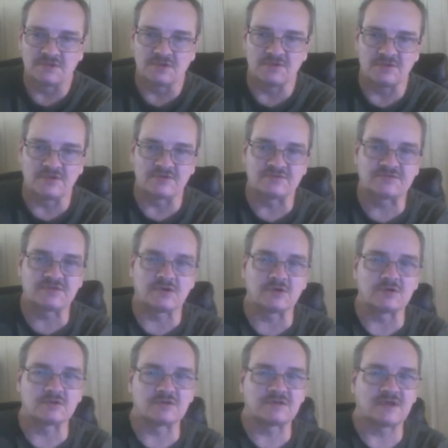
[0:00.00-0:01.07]
there are
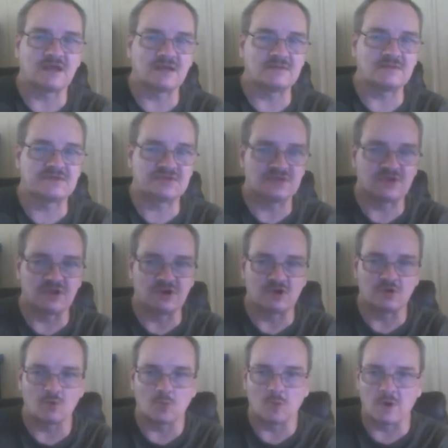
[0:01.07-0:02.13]
certain times of the
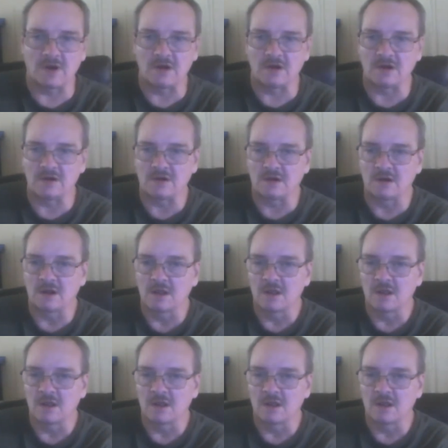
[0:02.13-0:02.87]
year where